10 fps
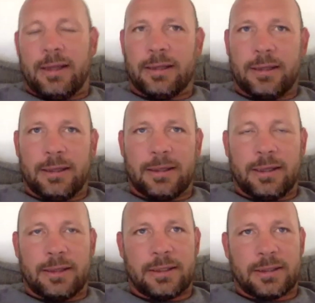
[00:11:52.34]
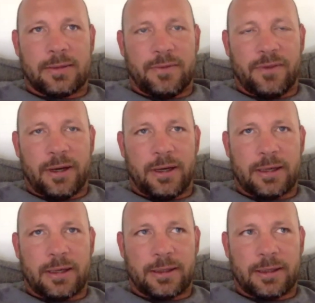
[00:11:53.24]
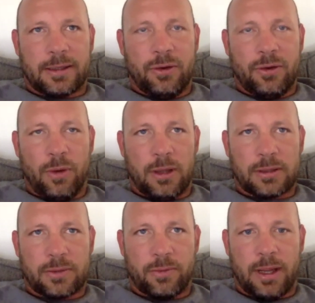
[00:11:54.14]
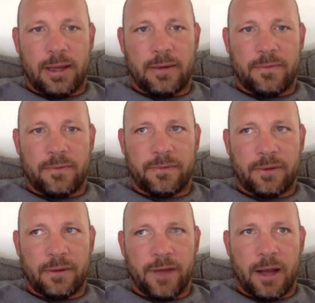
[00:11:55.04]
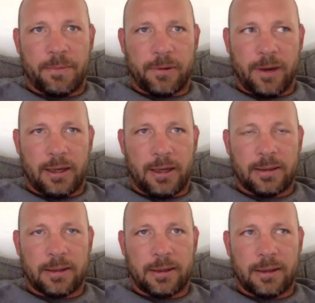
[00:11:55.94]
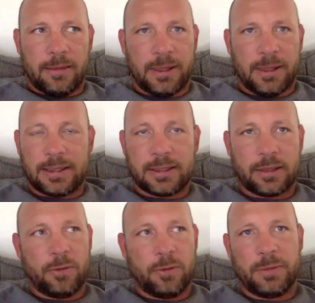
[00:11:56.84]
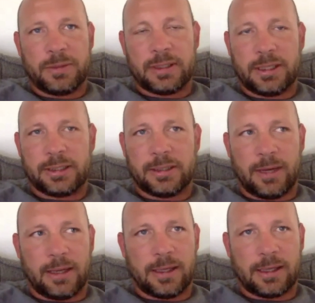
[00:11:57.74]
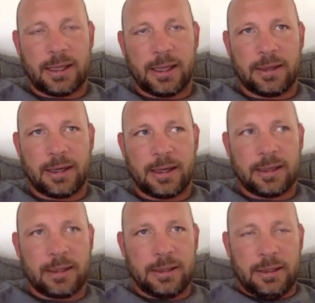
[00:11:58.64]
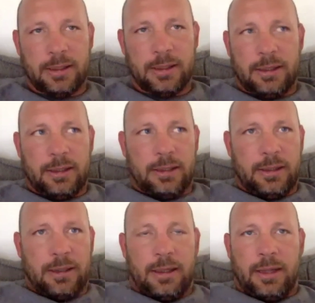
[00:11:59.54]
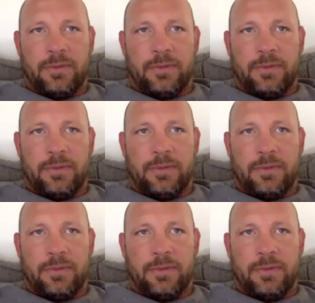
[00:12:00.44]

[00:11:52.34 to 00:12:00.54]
it's just a very nuanced way of operating, and but that's the QB position, man. Like I've